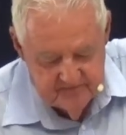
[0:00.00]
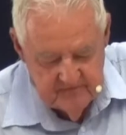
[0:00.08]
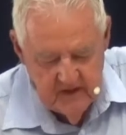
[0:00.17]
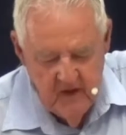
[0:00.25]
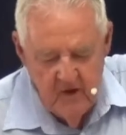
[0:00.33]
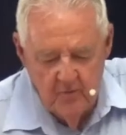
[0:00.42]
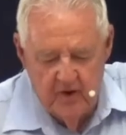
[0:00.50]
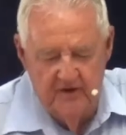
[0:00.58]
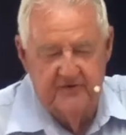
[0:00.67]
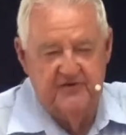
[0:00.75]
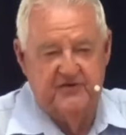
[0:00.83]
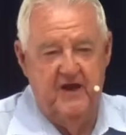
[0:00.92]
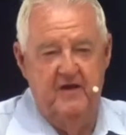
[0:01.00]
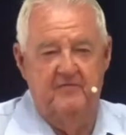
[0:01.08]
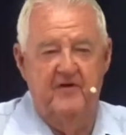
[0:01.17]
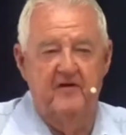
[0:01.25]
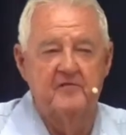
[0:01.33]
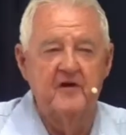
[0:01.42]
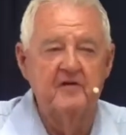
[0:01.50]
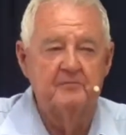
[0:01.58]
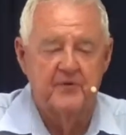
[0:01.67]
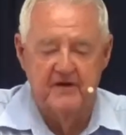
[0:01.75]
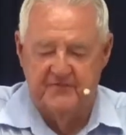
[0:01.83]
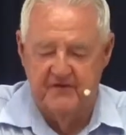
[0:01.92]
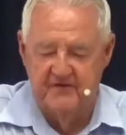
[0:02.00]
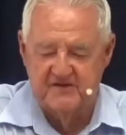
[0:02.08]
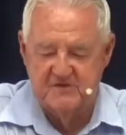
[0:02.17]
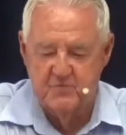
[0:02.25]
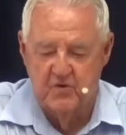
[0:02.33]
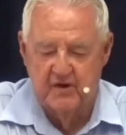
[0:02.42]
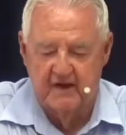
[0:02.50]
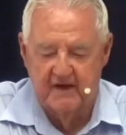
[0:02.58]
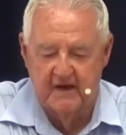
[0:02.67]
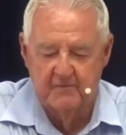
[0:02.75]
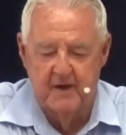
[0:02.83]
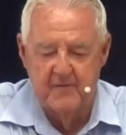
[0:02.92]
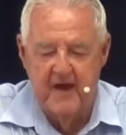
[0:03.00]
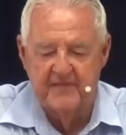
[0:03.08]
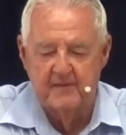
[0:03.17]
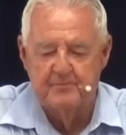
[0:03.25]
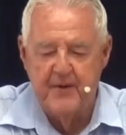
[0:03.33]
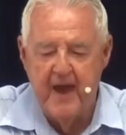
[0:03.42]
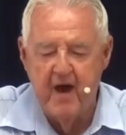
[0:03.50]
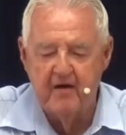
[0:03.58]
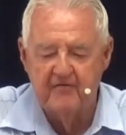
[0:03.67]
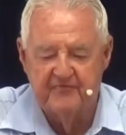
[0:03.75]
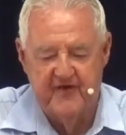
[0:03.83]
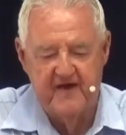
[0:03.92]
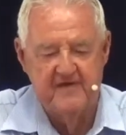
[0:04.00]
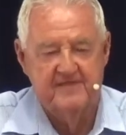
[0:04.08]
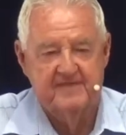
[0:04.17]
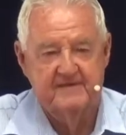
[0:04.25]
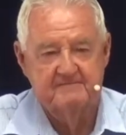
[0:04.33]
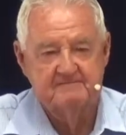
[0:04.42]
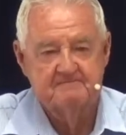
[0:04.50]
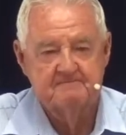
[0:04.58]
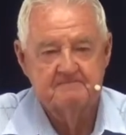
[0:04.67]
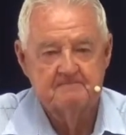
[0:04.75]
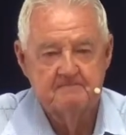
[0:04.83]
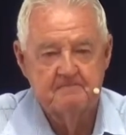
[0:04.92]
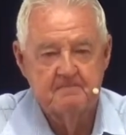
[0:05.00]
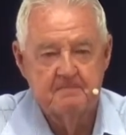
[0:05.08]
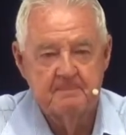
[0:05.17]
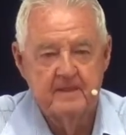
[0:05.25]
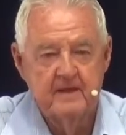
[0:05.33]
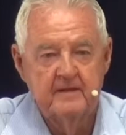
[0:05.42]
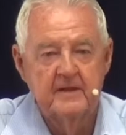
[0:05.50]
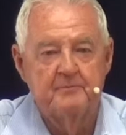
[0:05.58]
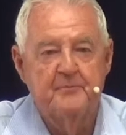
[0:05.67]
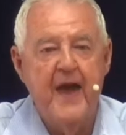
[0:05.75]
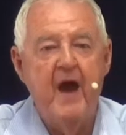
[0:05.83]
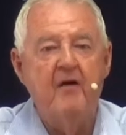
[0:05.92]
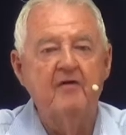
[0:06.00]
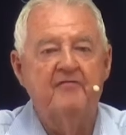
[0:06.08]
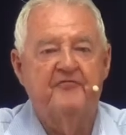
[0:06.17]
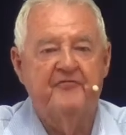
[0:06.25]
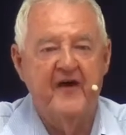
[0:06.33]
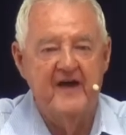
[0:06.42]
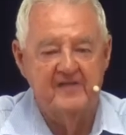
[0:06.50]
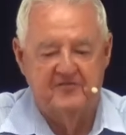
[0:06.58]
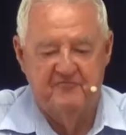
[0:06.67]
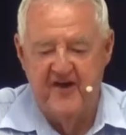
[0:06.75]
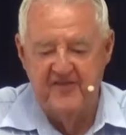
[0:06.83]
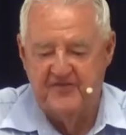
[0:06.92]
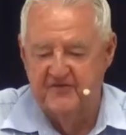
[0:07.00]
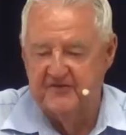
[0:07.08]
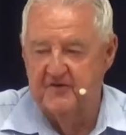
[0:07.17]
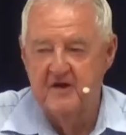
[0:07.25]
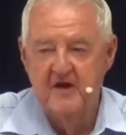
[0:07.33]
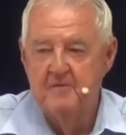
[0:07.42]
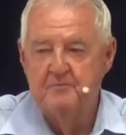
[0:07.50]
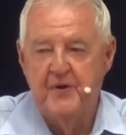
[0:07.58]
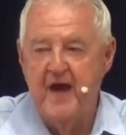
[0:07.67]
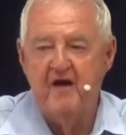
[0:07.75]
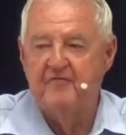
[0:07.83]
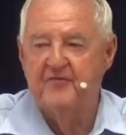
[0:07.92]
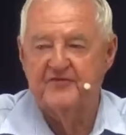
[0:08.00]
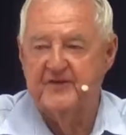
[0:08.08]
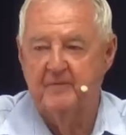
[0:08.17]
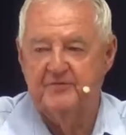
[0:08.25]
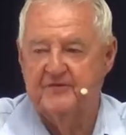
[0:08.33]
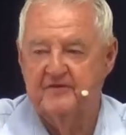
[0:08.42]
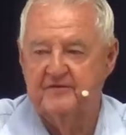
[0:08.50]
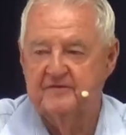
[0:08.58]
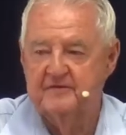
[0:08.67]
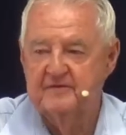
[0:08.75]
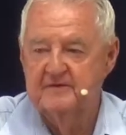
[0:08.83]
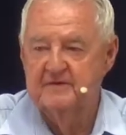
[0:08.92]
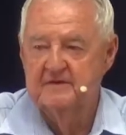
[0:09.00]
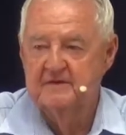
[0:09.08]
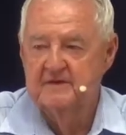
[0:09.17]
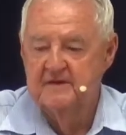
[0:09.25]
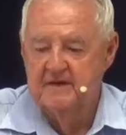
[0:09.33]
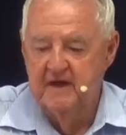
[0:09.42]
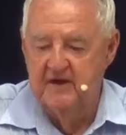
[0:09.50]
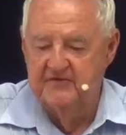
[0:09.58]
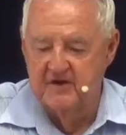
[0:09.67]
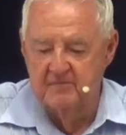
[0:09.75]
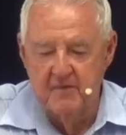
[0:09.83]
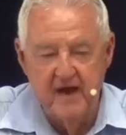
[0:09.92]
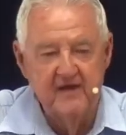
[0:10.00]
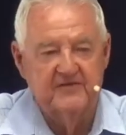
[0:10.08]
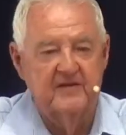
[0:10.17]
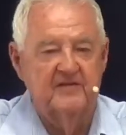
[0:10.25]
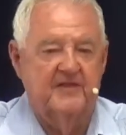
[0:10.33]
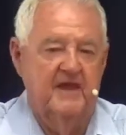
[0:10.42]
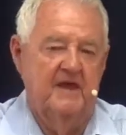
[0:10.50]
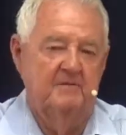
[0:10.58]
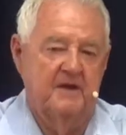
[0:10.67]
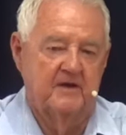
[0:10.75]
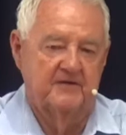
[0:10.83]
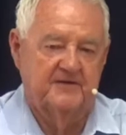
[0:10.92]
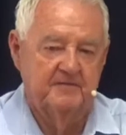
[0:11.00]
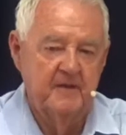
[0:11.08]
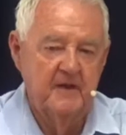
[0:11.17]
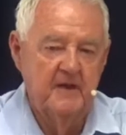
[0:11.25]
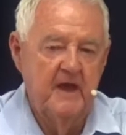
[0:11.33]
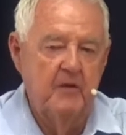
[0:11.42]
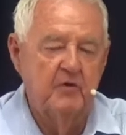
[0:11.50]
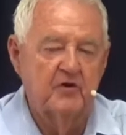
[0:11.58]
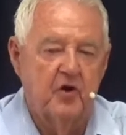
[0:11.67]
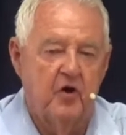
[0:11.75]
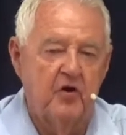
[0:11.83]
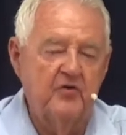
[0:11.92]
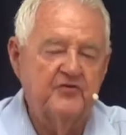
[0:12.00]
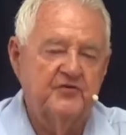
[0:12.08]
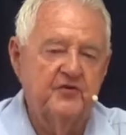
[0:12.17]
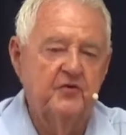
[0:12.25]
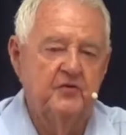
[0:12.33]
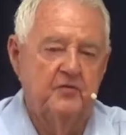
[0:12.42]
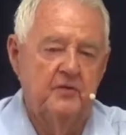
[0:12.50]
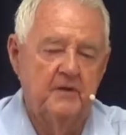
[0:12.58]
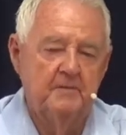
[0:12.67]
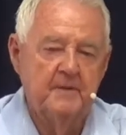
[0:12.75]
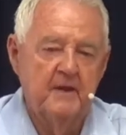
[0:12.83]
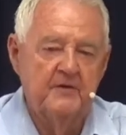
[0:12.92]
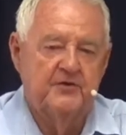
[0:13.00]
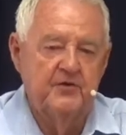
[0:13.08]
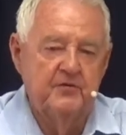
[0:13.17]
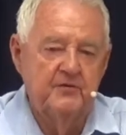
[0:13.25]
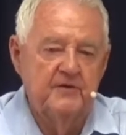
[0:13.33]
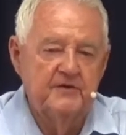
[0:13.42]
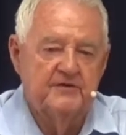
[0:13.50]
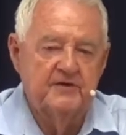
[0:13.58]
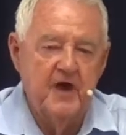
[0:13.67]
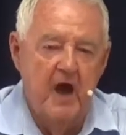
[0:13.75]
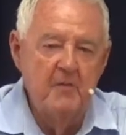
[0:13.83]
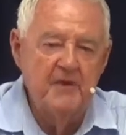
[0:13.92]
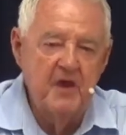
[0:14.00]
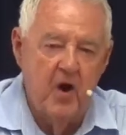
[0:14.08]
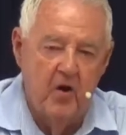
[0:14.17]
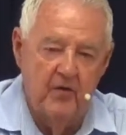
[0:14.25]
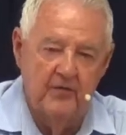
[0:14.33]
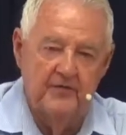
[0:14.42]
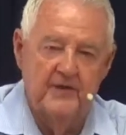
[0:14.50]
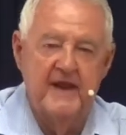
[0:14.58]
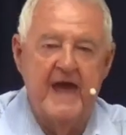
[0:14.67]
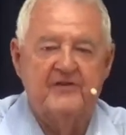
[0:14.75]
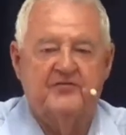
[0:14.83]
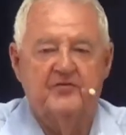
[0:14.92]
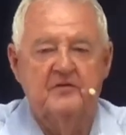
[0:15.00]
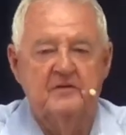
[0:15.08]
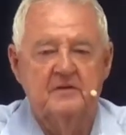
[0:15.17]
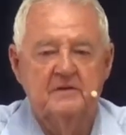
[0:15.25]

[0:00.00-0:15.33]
I want to just share very, very briefly this morning a little bit about the power of faith. The power of faith. Faith is a powerful substance. It is an amazing thing because it will cause you to, to go beyond the natural.